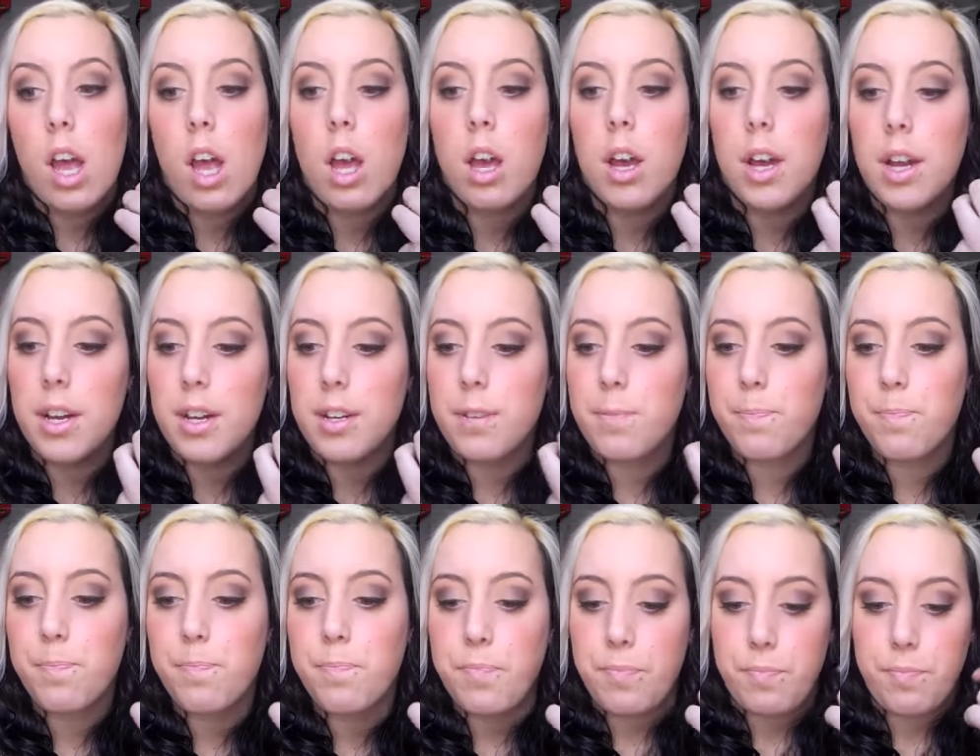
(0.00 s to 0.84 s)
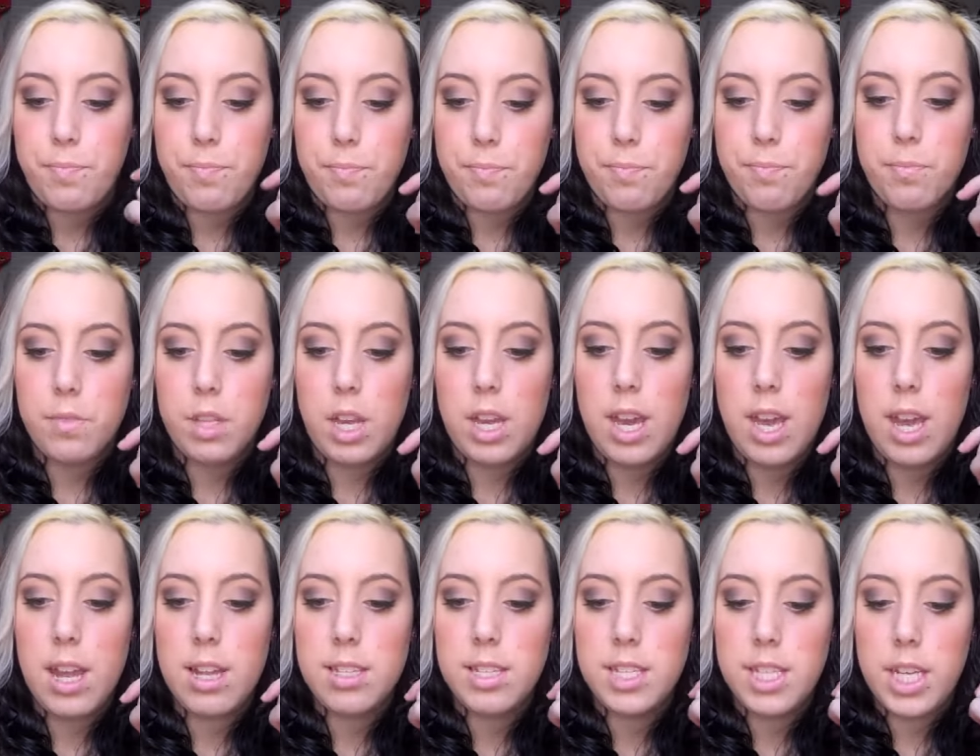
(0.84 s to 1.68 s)
Um,
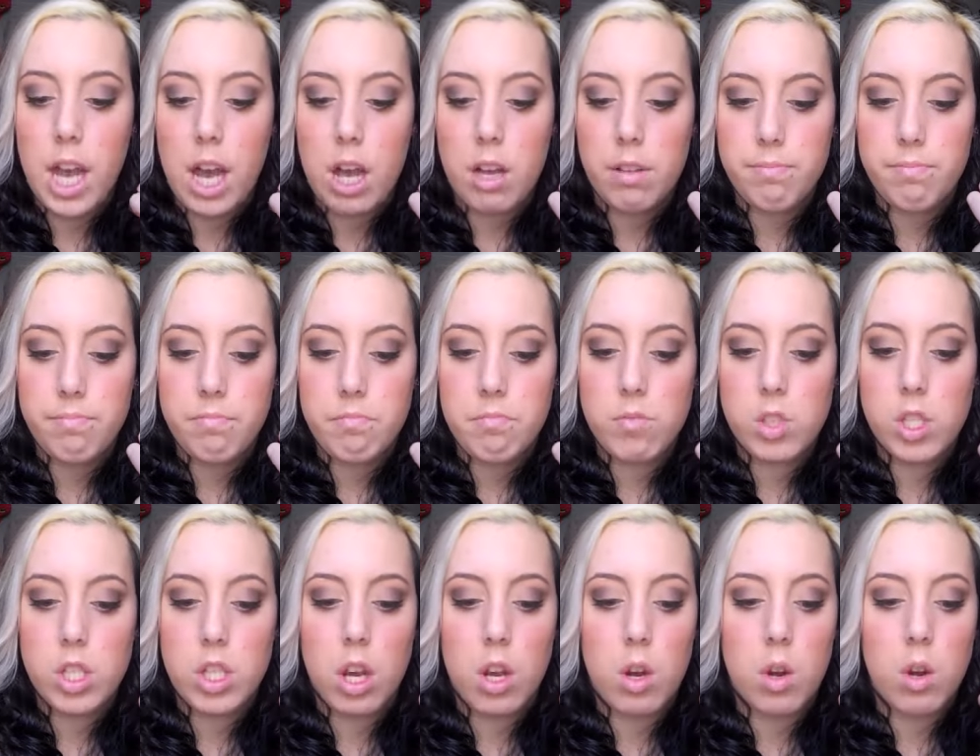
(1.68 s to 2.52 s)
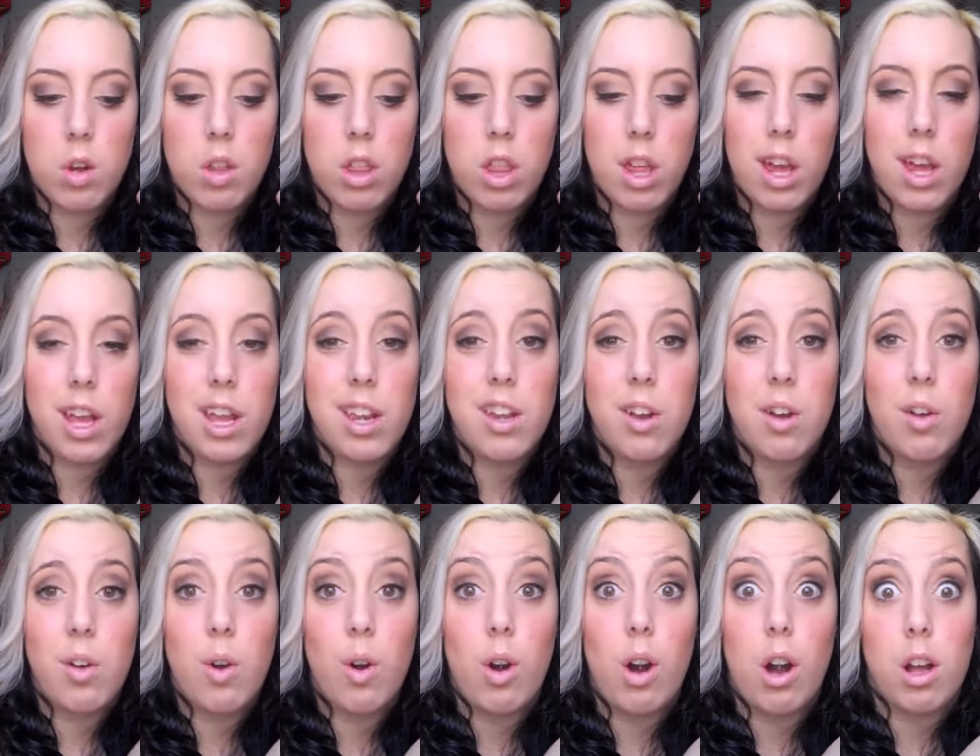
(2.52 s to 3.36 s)
and yeah, so I know
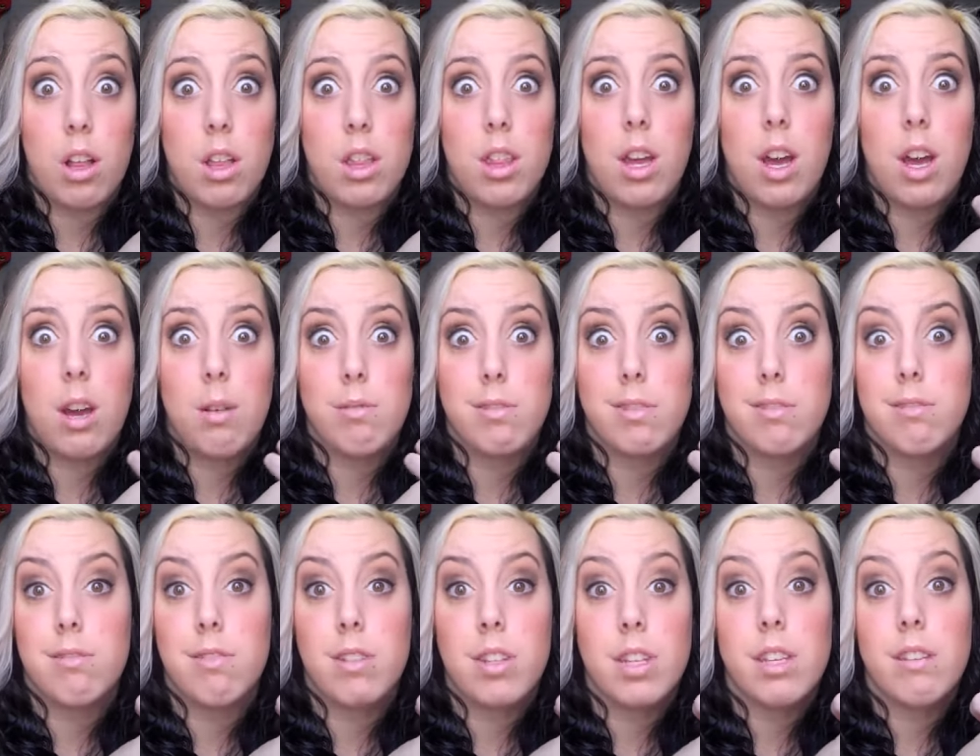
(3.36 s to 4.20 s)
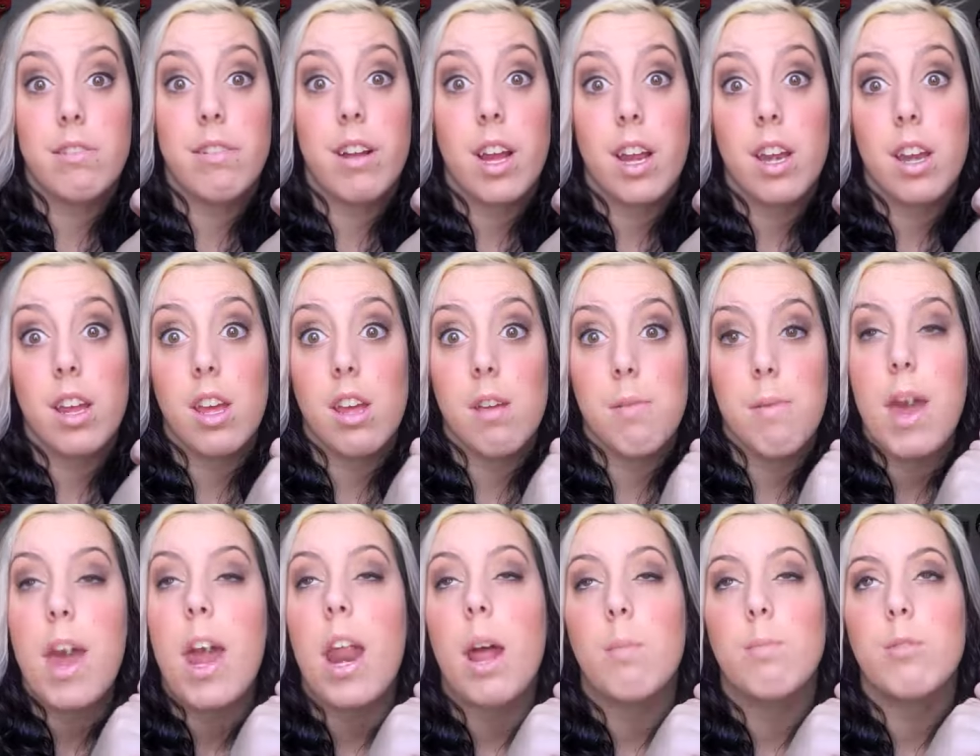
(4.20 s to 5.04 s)
all of that was really
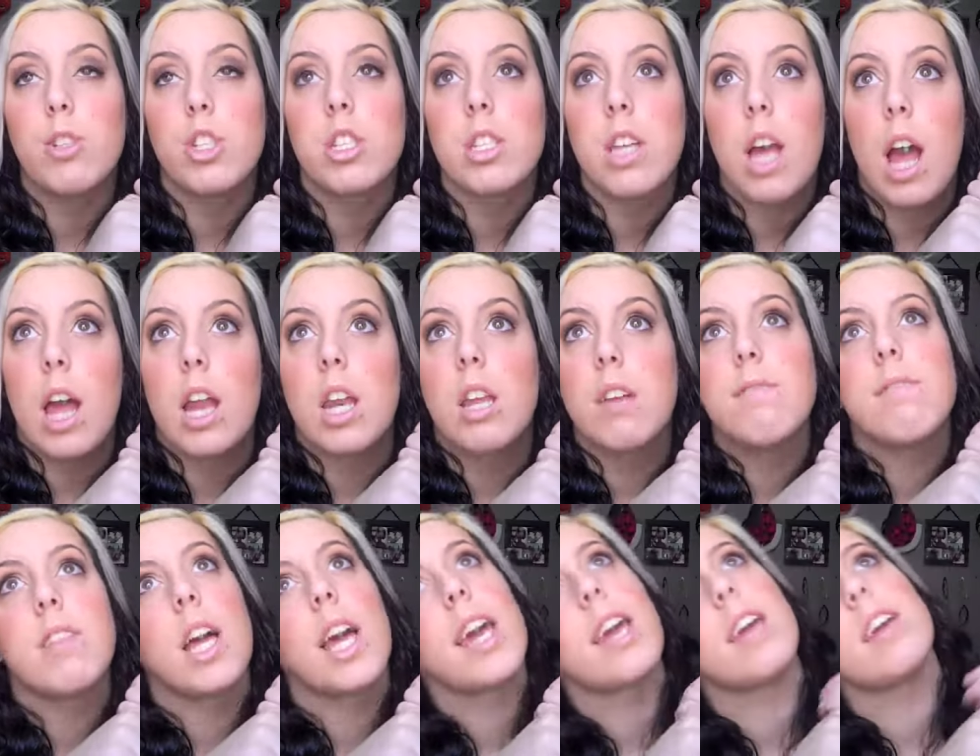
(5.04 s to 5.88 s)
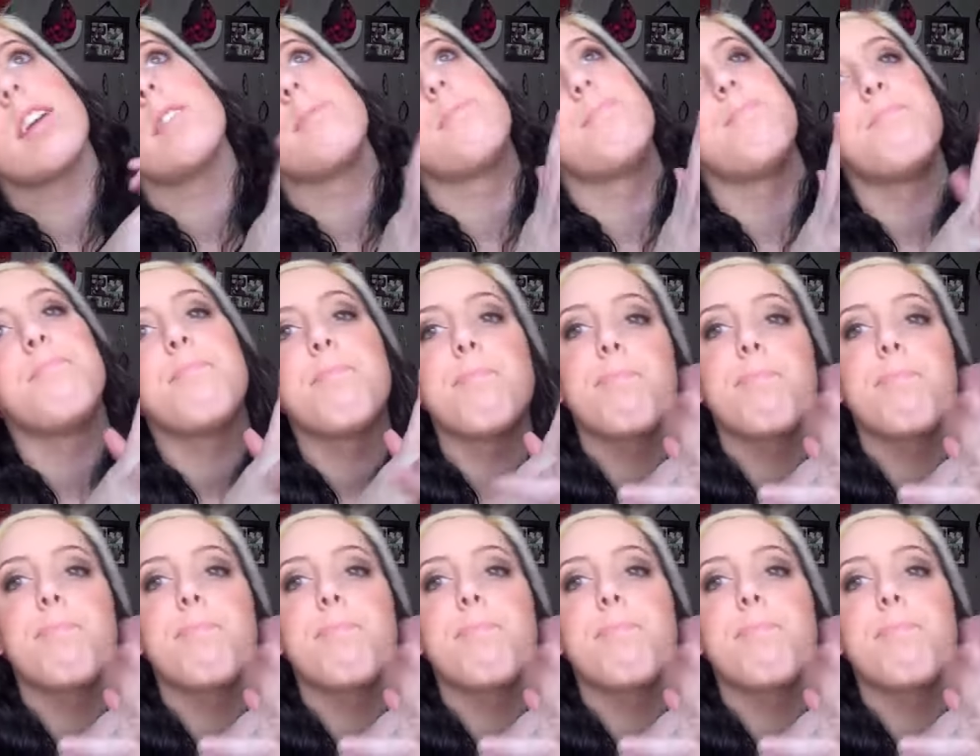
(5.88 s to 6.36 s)
random, and I'm just kind of like